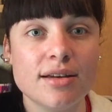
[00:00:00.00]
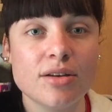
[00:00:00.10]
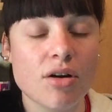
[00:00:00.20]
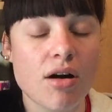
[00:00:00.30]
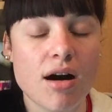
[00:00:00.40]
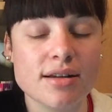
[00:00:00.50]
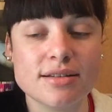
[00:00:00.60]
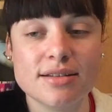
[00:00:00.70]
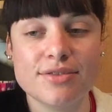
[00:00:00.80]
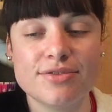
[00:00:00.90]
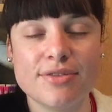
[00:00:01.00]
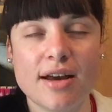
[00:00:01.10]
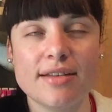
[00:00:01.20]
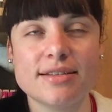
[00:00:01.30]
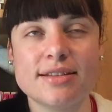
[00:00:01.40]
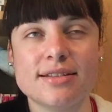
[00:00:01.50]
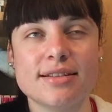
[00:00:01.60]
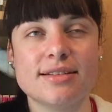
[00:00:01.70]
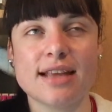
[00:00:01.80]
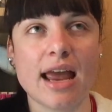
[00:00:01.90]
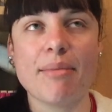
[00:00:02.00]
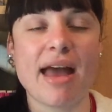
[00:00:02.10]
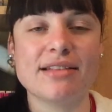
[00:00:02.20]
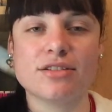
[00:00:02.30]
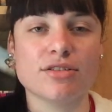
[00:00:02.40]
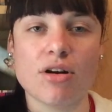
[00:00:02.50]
God, if this is the same answer